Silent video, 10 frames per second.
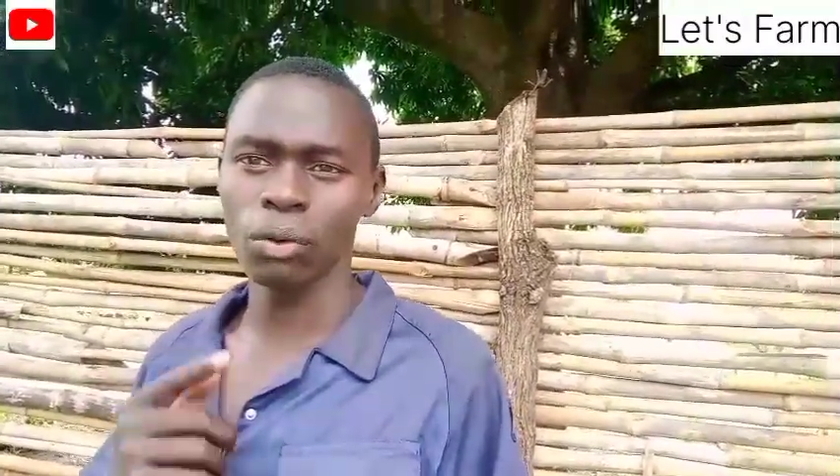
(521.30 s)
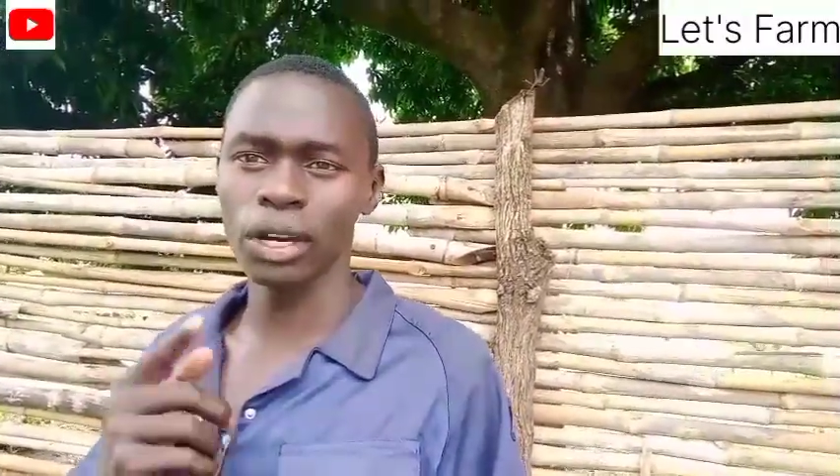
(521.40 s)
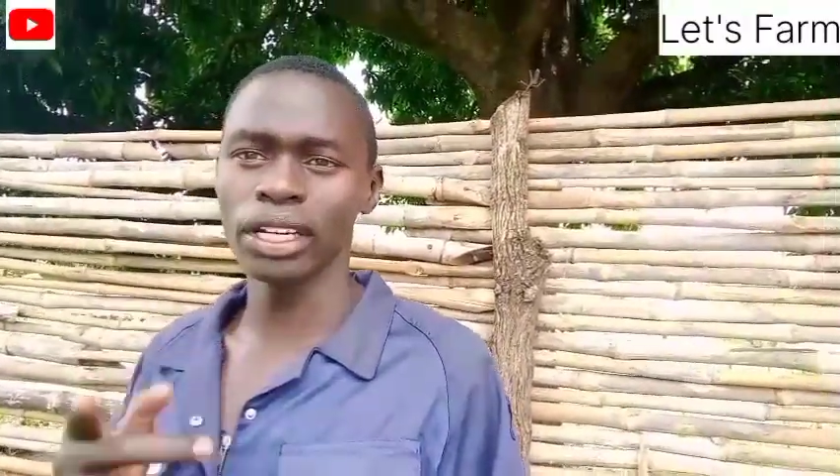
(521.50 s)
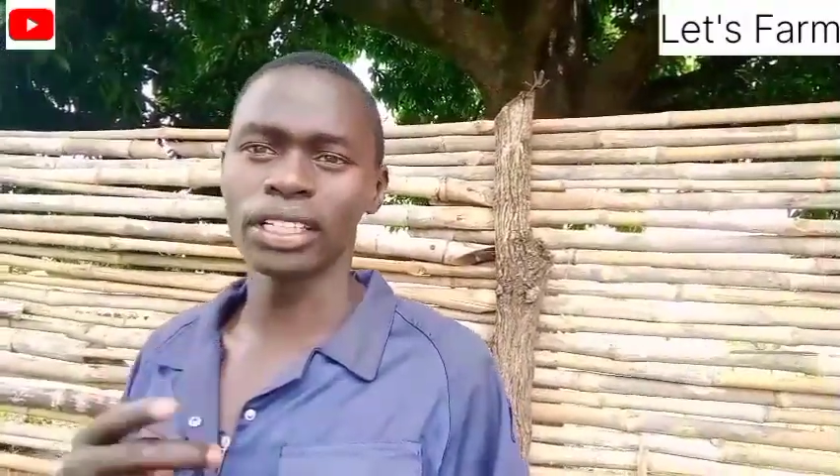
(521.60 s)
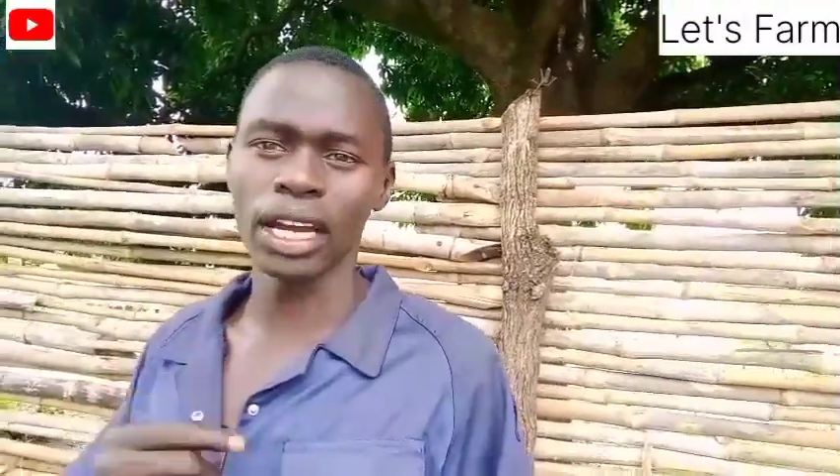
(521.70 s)

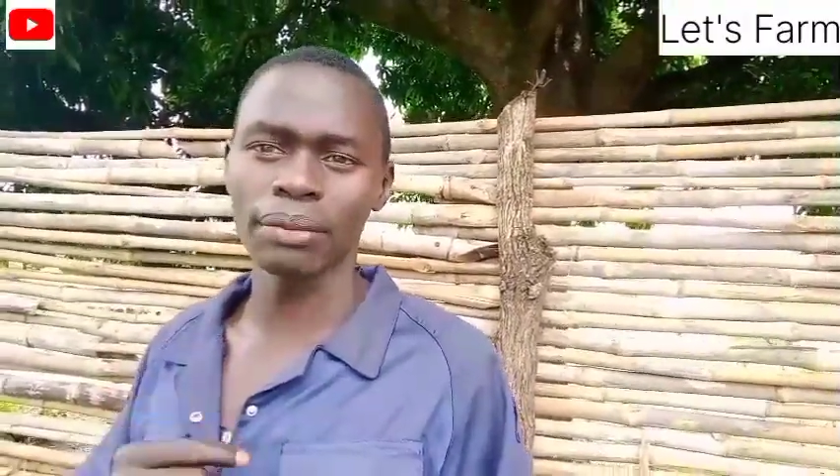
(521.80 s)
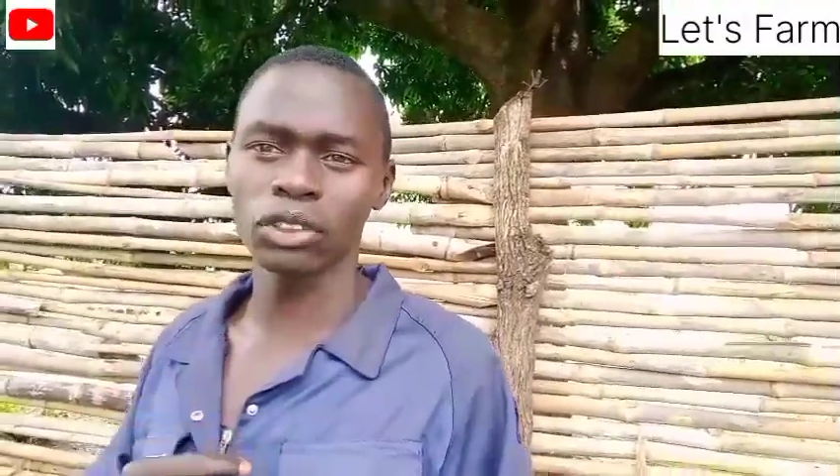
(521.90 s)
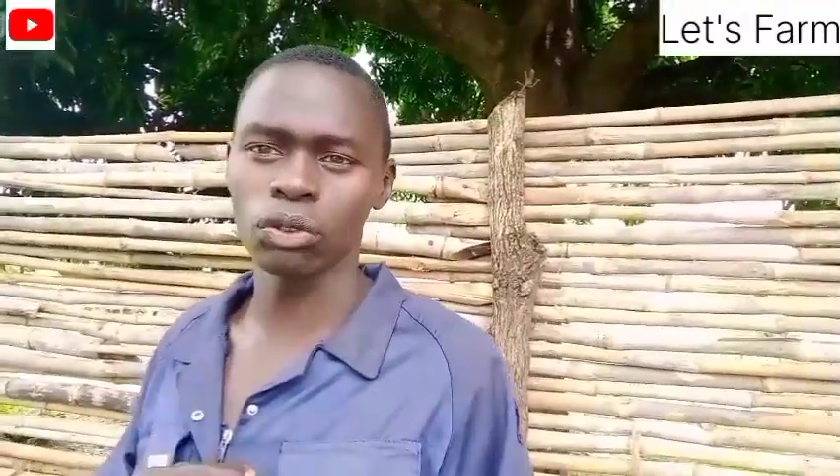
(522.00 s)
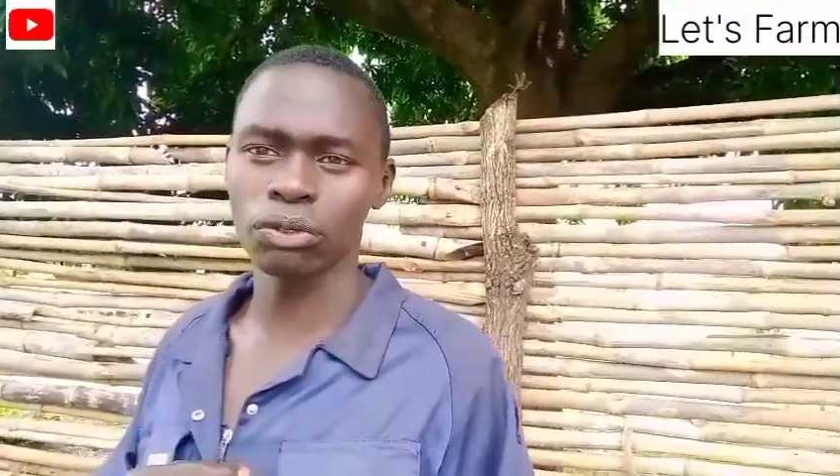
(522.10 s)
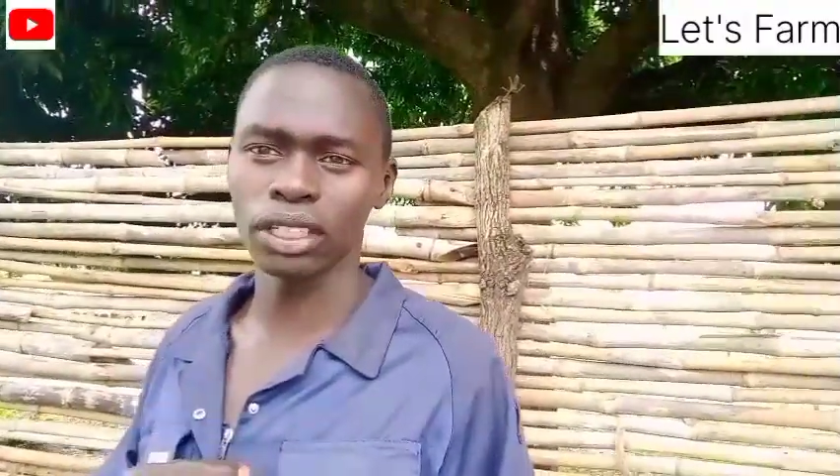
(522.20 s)
when it comes
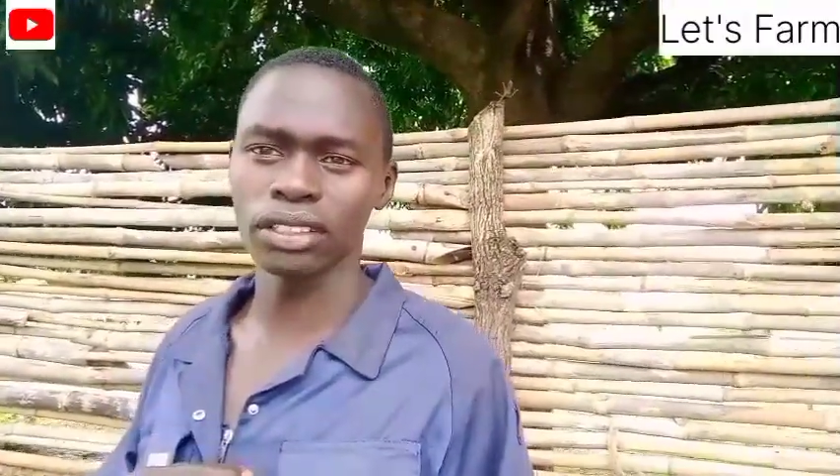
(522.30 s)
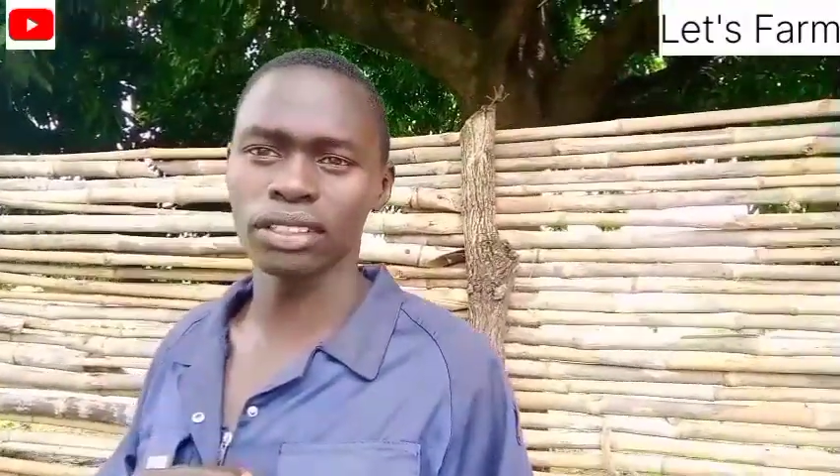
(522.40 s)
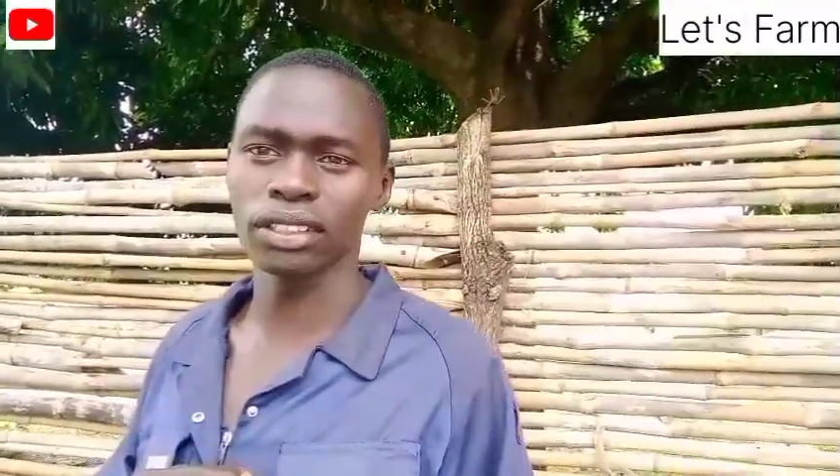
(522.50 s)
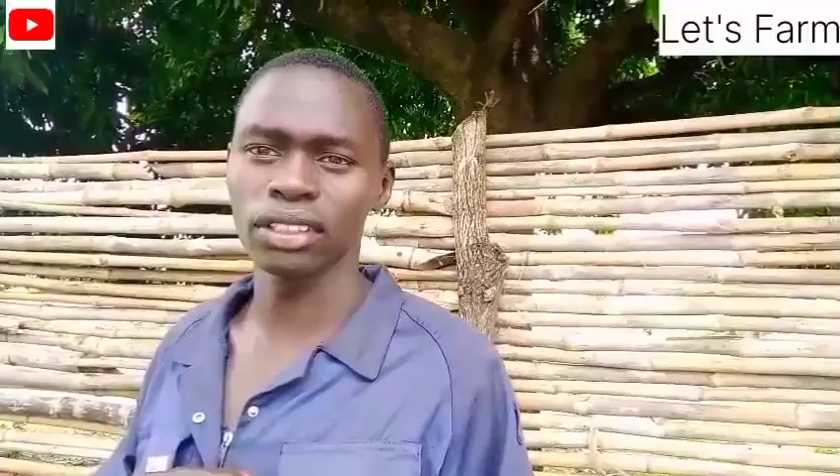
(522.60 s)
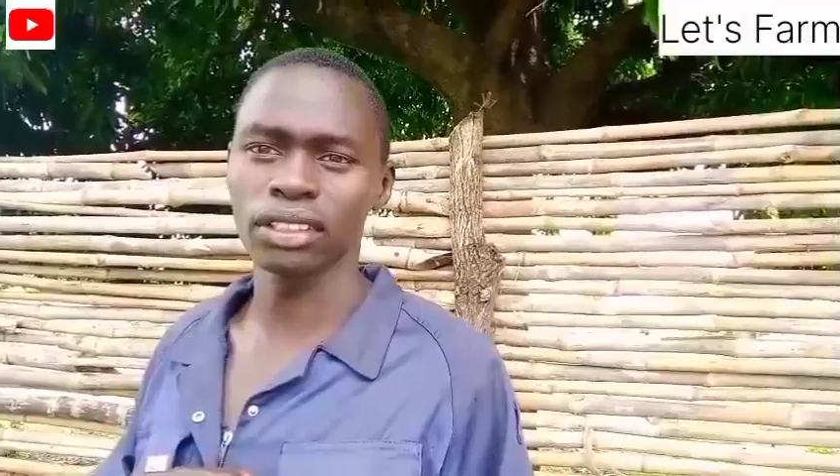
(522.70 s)
to feeds.